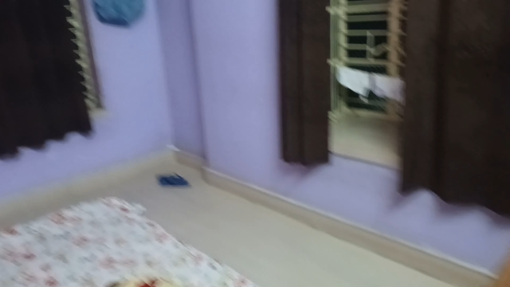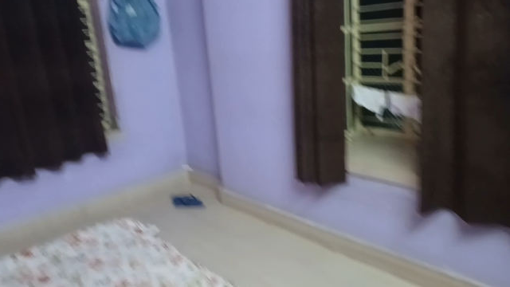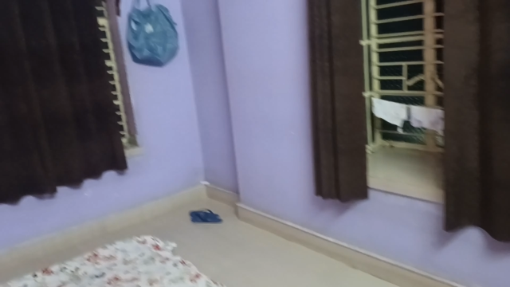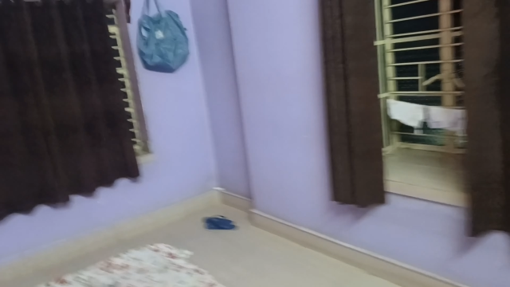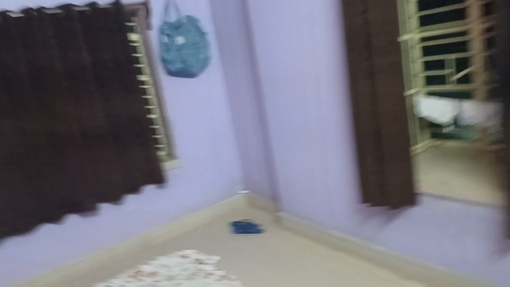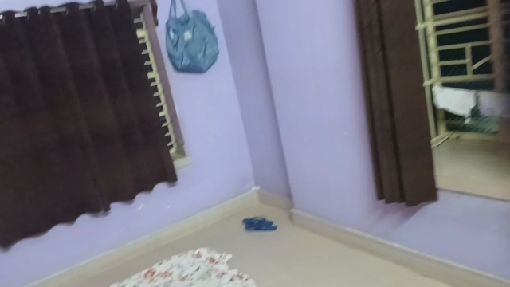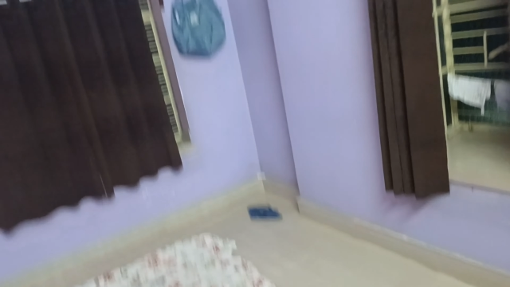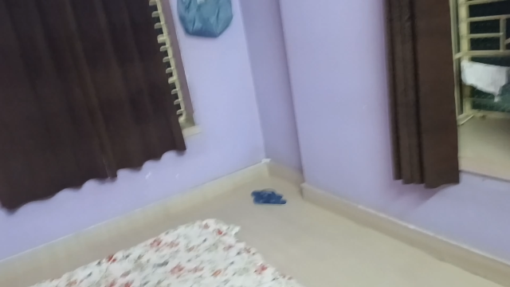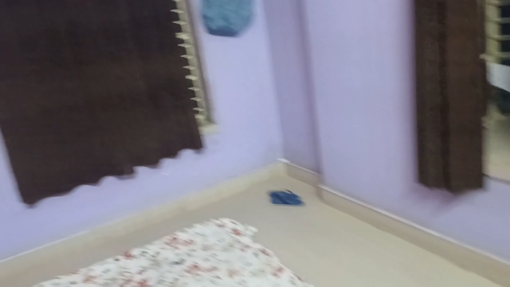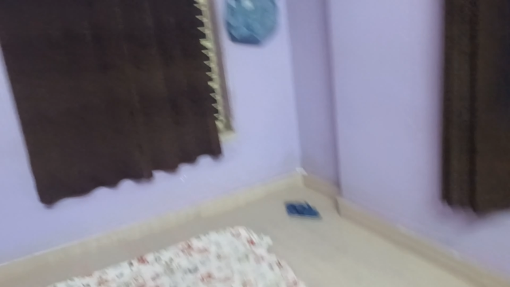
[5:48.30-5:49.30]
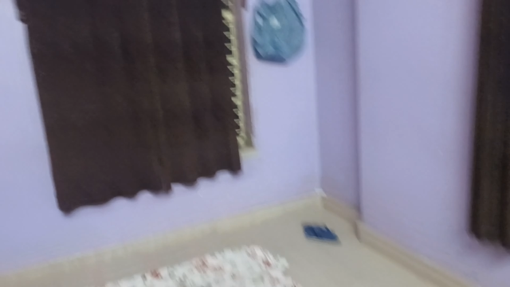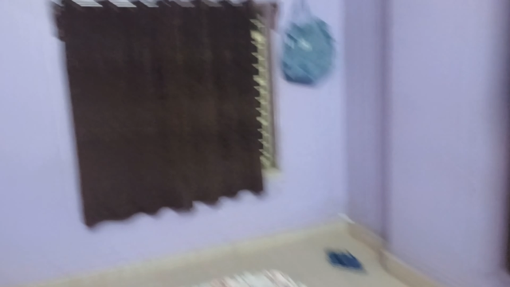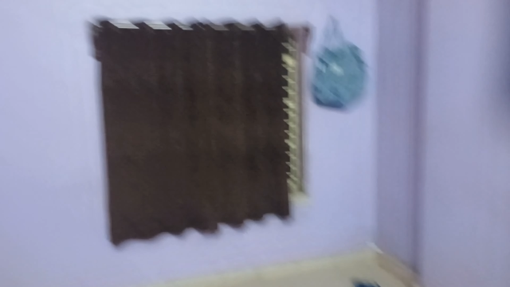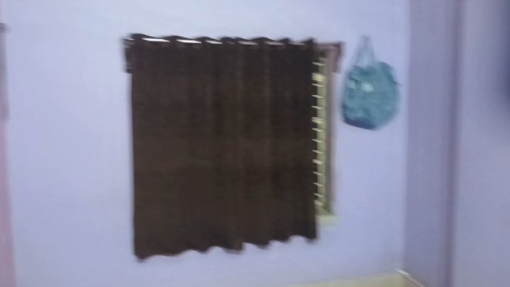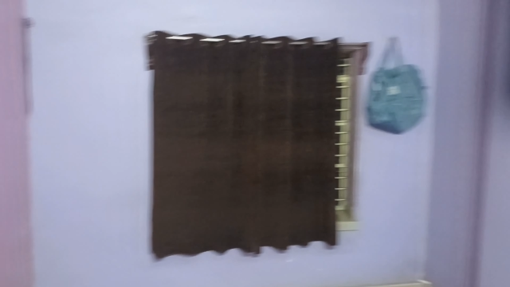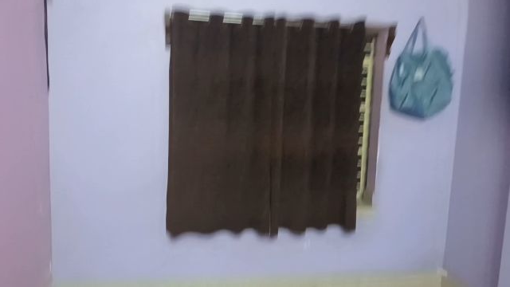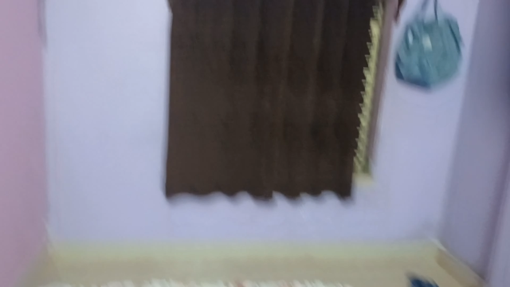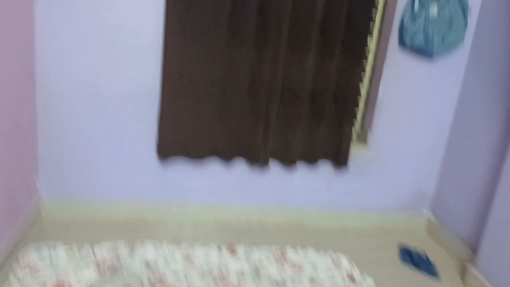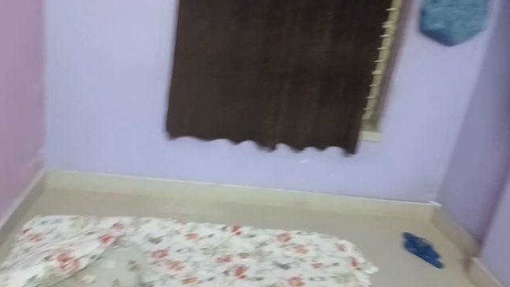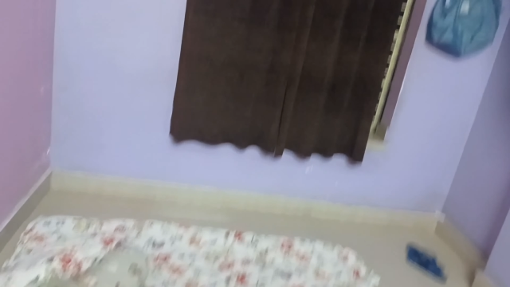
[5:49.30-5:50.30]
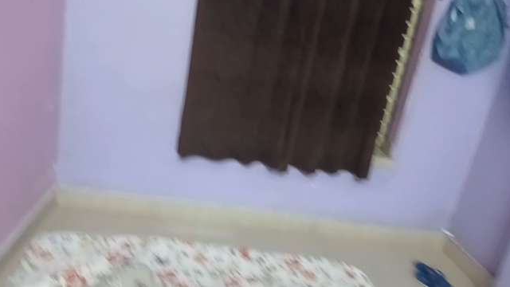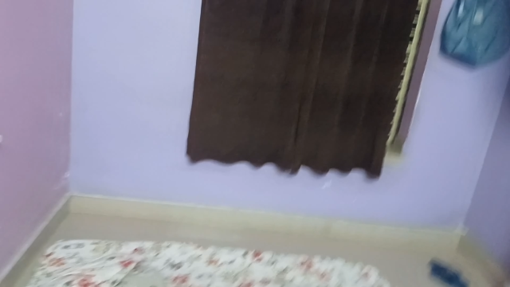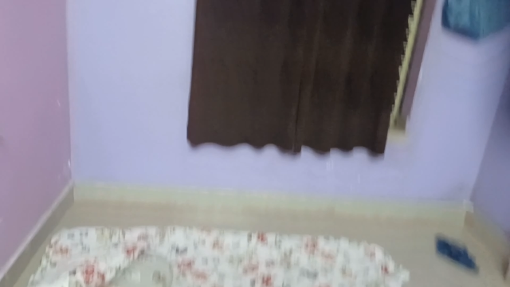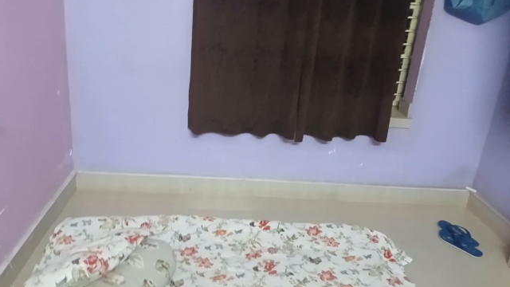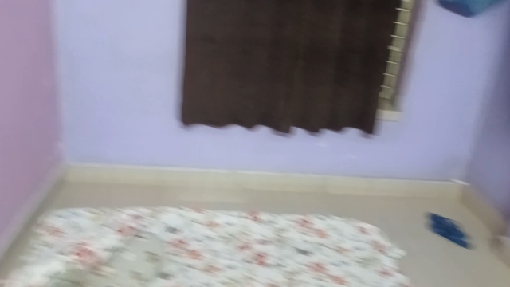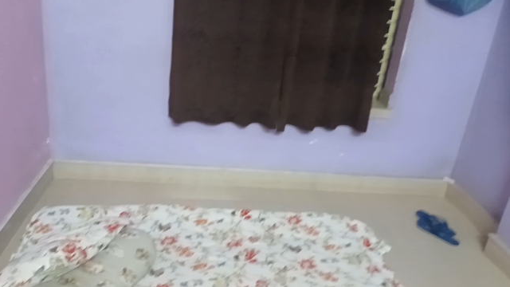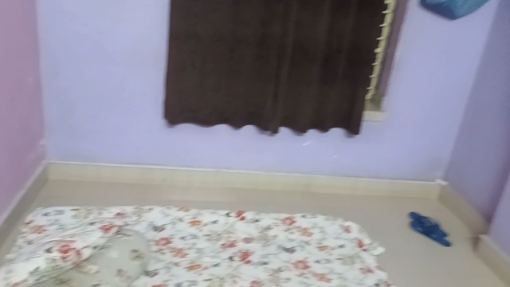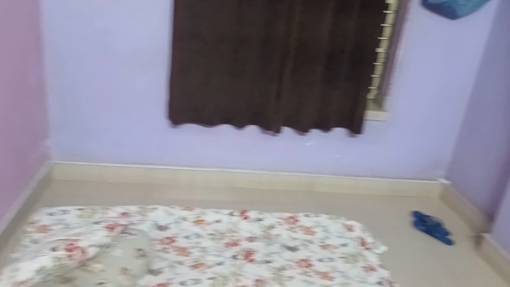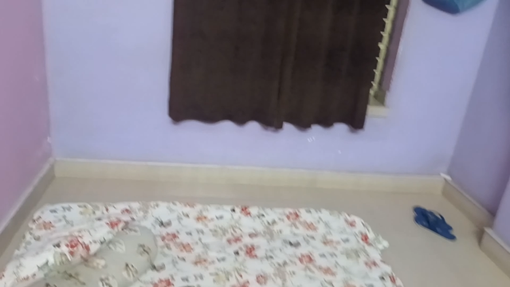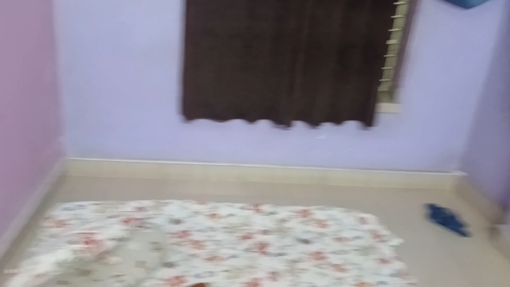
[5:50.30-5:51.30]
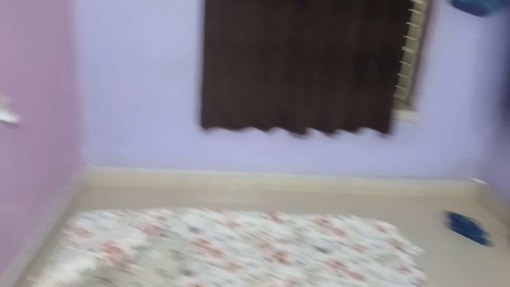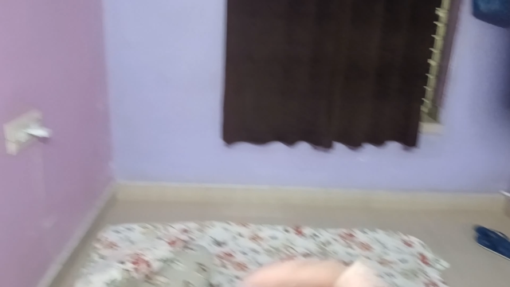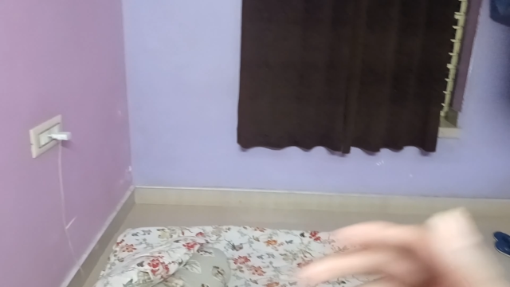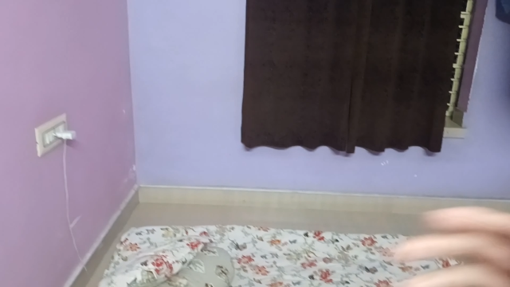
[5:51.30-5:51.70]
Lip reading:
No face is visible, so there are no lips to read.